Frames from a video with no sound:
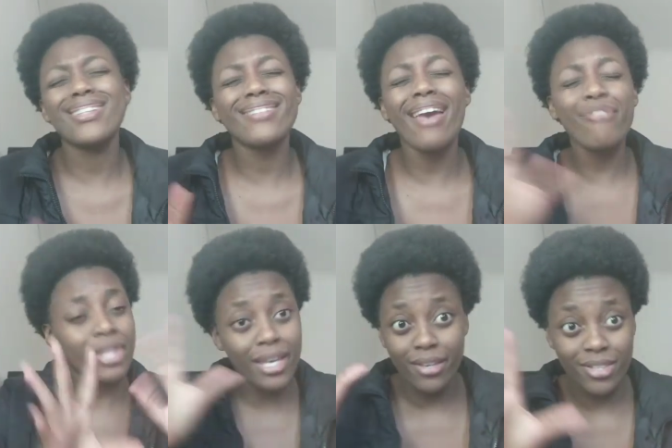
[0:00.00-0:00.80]

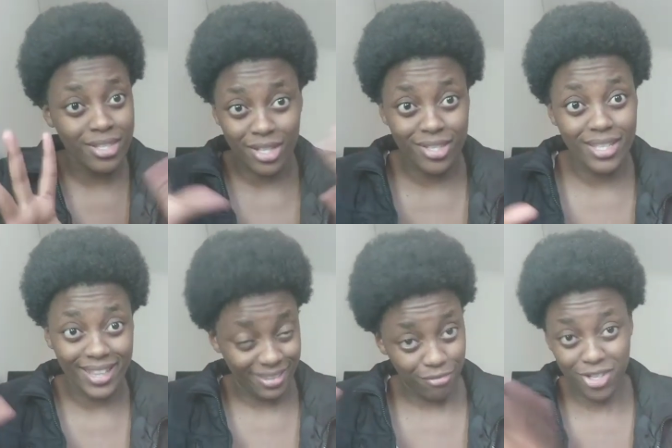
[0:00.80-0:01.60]
Everything is just
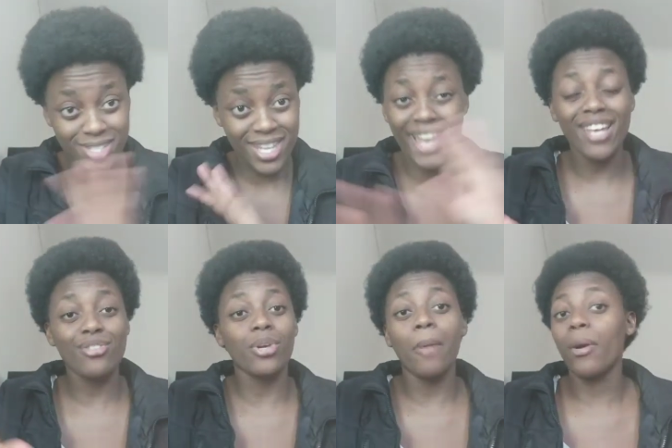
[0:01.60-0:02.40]
first day.
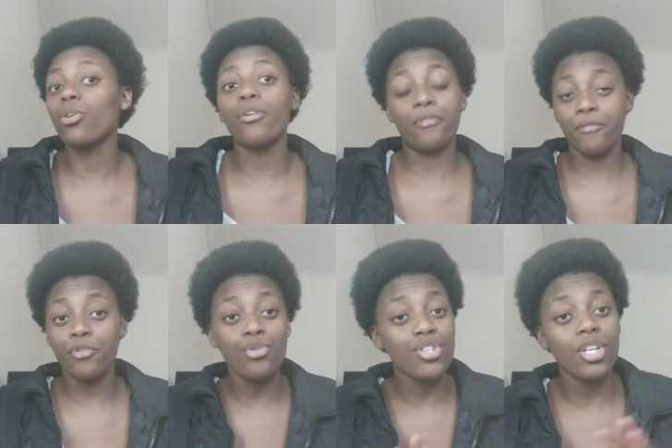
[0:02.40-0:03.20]
It's all about
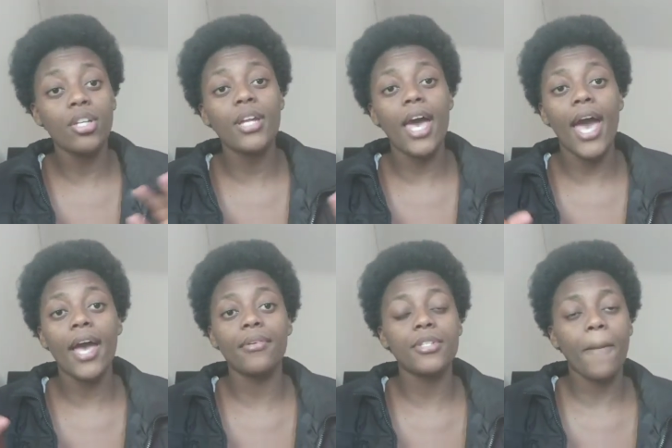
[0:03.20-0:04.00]
confusion
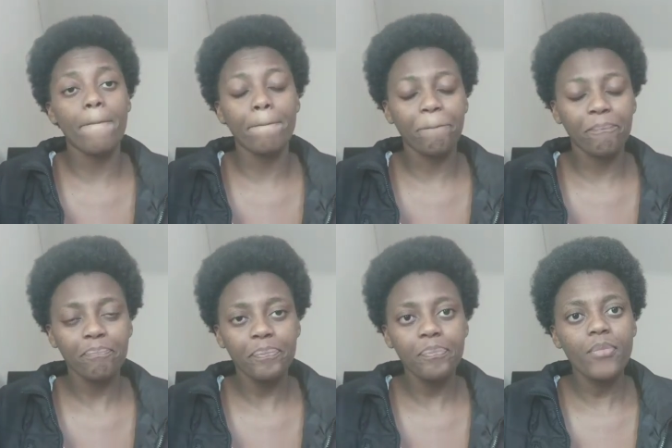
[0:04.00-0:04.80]
and
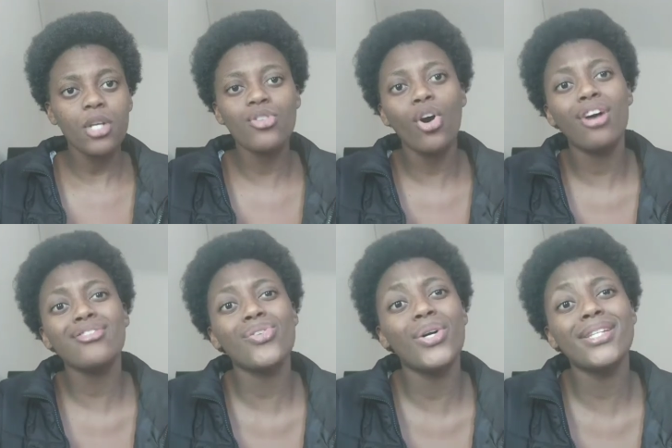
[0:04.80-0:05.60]
so on.
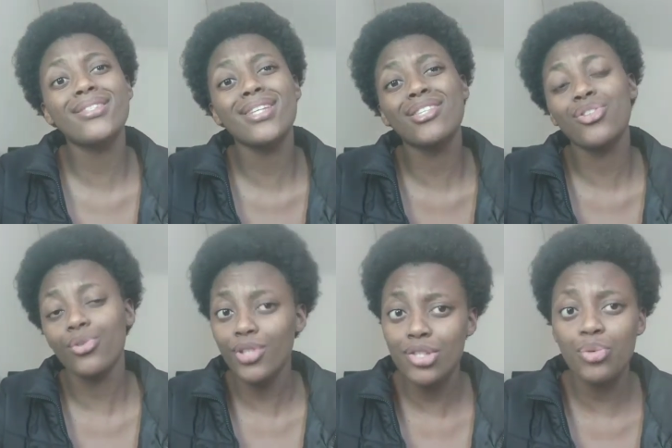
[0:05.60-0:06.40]
So it's
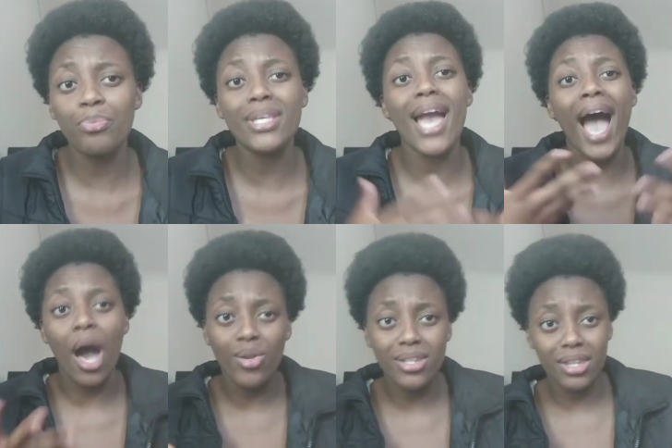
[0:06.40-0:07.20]
good to be
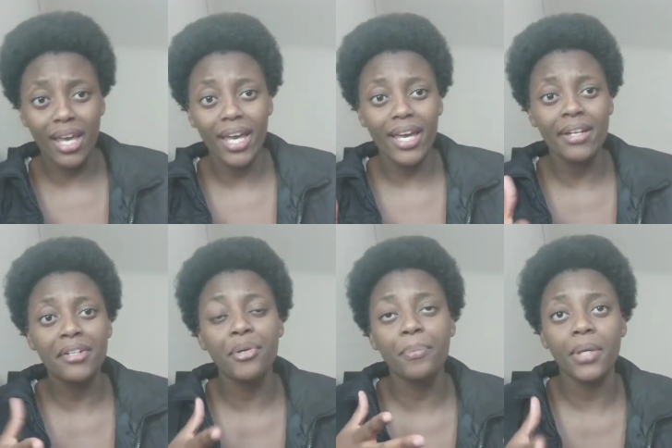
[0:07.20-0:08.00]
out there a
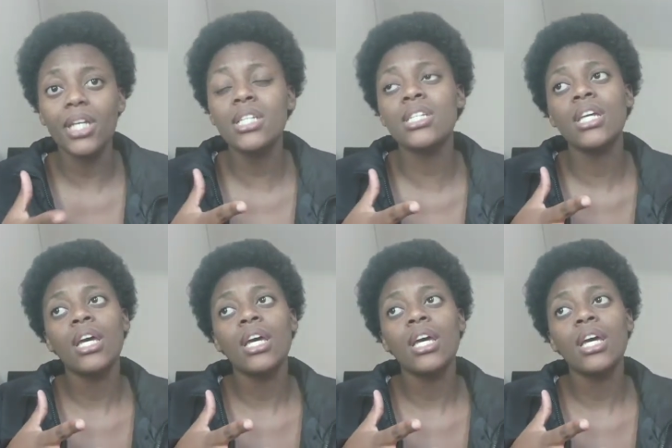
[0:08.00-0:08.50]
little bit,